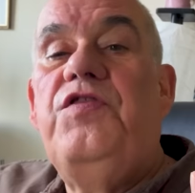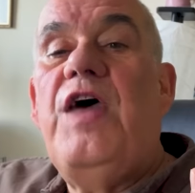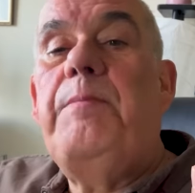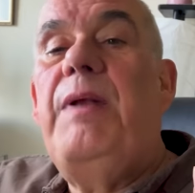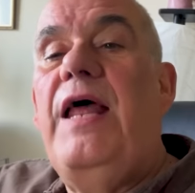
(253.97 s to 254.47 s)

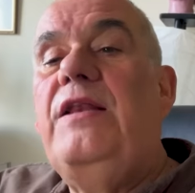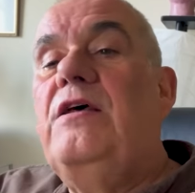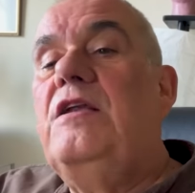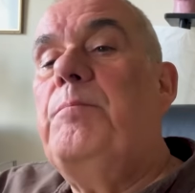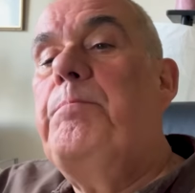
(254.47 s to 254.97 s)
They
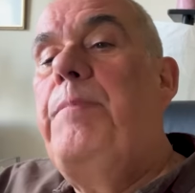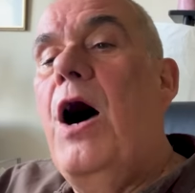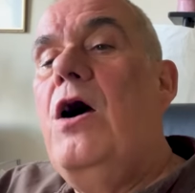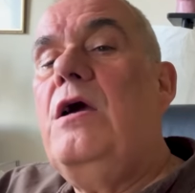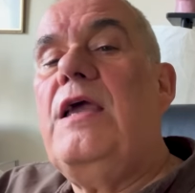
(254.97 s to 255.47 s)
blended
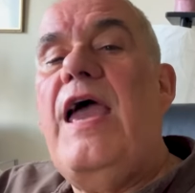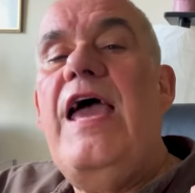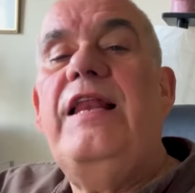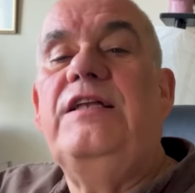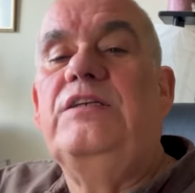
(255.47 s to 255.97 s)
punk
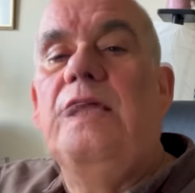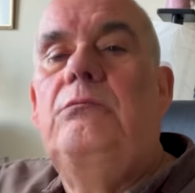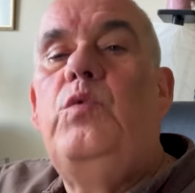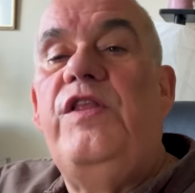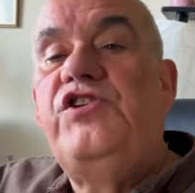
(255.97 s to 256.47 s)
energy
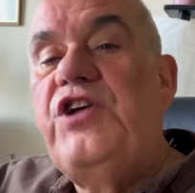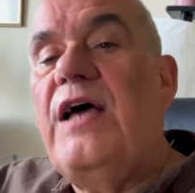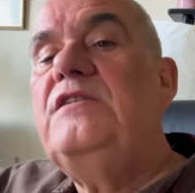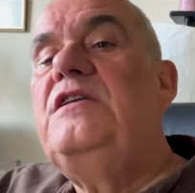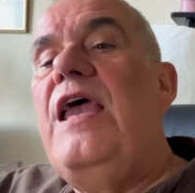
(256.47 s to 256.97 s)
with
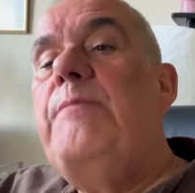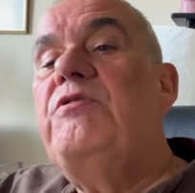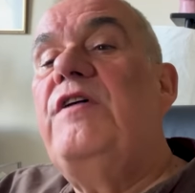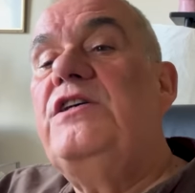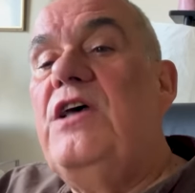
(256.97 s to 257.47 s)
jazz
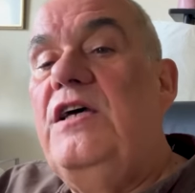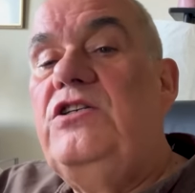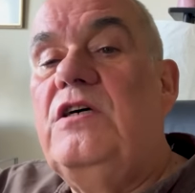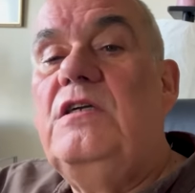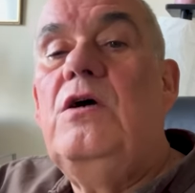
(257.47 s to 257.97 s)

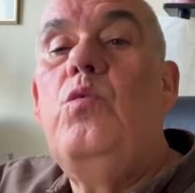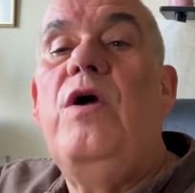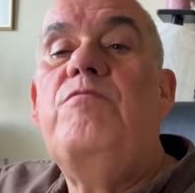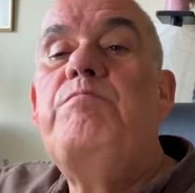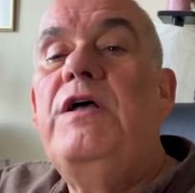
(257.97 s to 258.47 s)
improvisation,
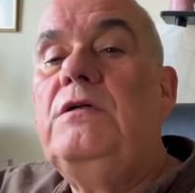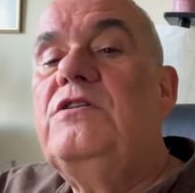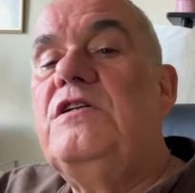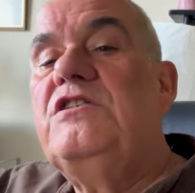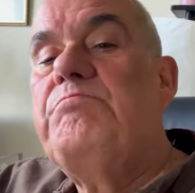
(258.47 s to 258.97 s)
with
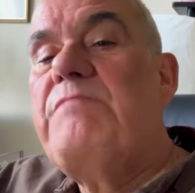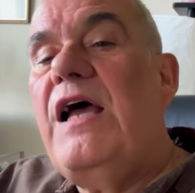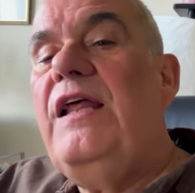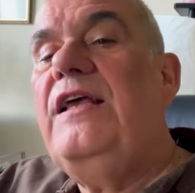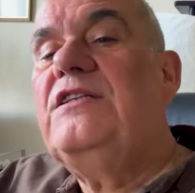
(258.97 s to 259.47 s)
Milton's
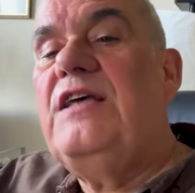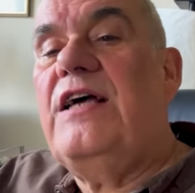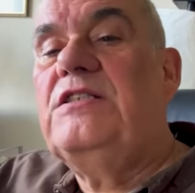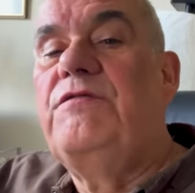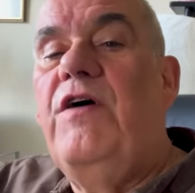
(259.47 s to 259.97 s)
manic
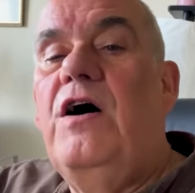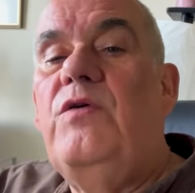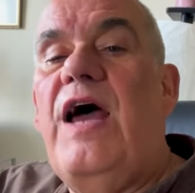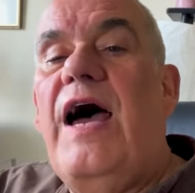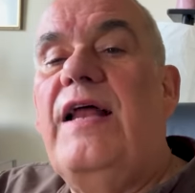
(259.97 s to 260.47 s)

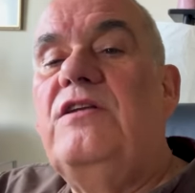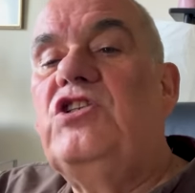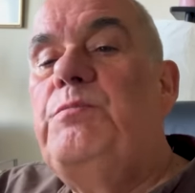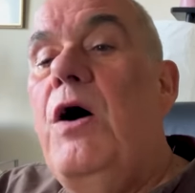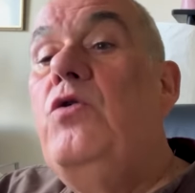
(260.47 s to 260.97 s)
saxophone and
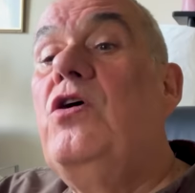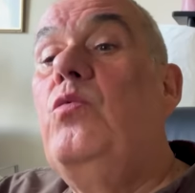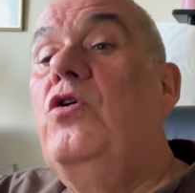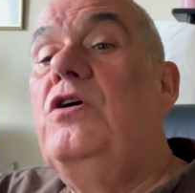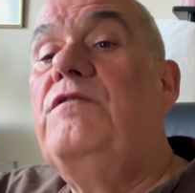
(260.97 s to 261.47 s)

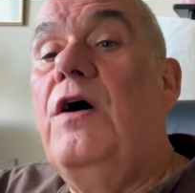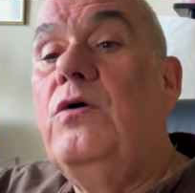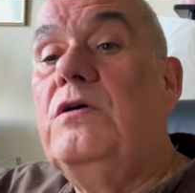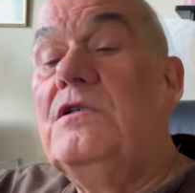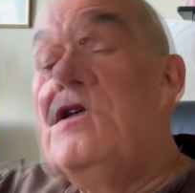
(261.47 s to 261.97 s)
spoken word
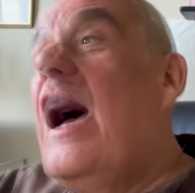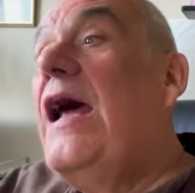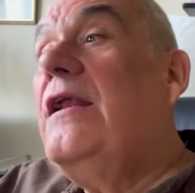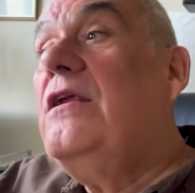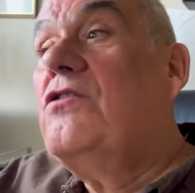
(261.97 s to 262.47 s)
vocals,
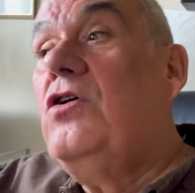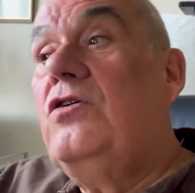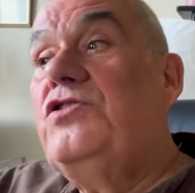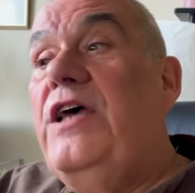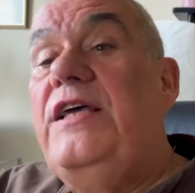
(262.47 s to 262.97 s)
and of
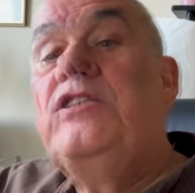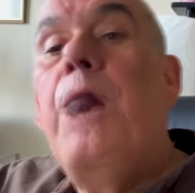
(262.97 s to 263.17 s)
course his